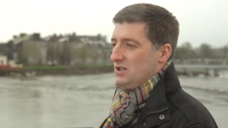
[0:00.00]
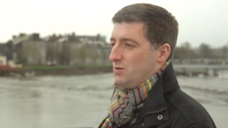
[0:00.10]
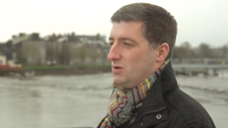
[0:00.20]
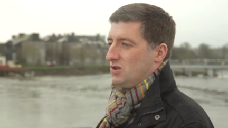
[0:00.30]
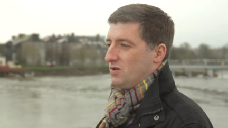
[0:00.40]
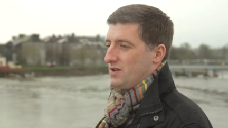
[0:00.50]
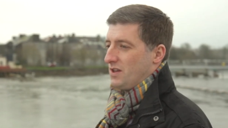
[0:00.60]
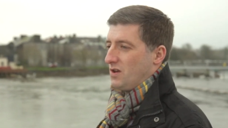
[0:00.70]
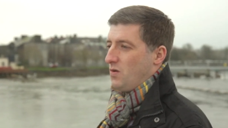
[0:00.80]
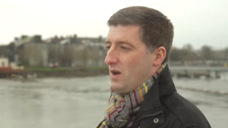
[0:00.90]
to ensure
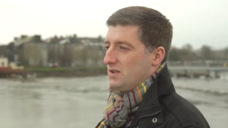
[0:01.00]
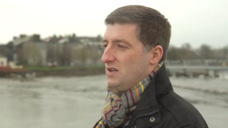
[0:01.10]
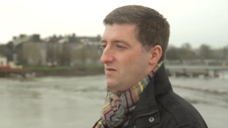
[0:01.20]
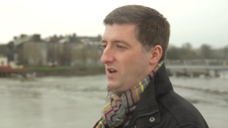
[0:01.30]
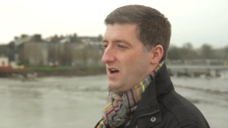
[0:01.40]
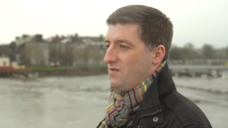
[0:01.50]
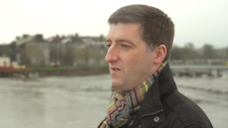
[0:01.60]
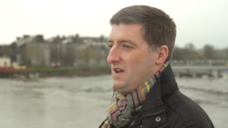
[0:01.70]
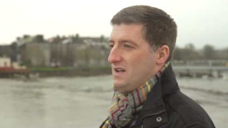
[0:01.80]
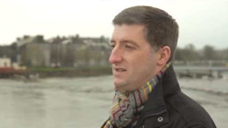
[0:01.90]
that the quality of
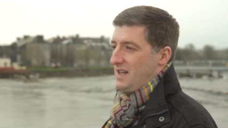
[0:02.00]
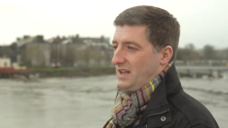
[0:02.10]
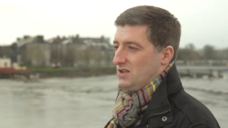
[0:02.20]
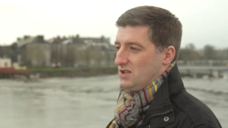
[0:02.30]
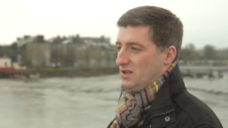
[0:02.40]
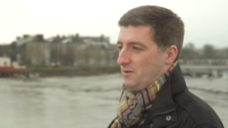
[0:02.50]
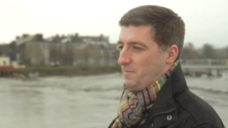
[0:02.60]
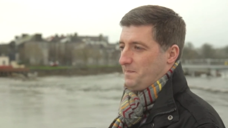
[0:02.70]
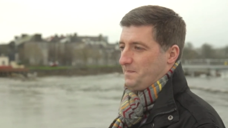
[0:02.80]
life is second to none.